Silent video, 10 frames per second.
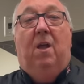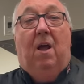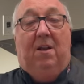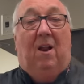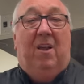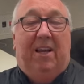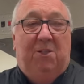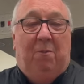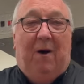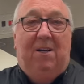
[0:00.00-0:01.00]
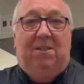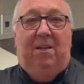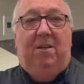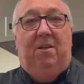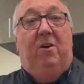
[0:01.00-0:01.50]
and you like it
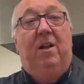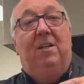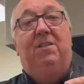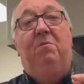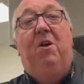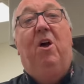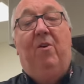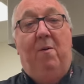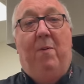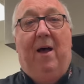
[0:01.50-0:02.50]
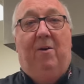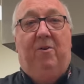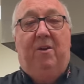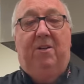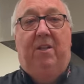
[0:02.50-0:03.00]
spicy, you can add some curry powder into